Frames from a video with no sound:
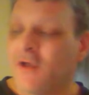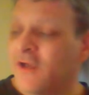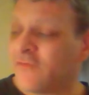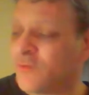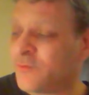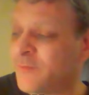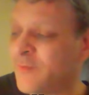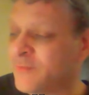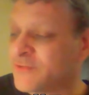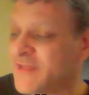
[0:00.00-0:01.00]
Everyone
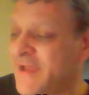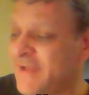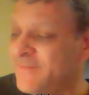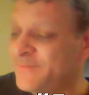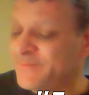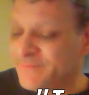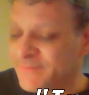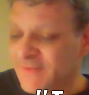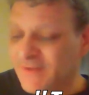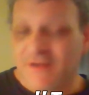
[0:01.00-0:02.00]
remembers that.
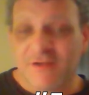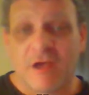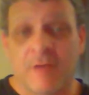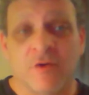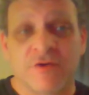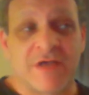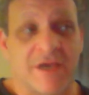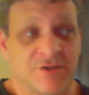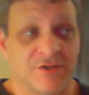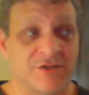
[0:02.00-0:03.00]
Gabriel's
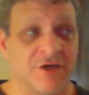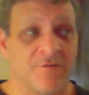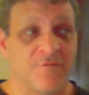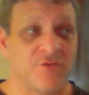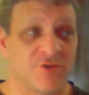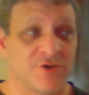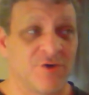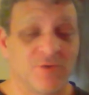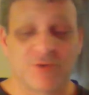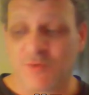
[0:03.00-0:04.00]
actually done a few
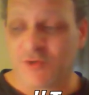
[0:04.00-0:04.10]
shows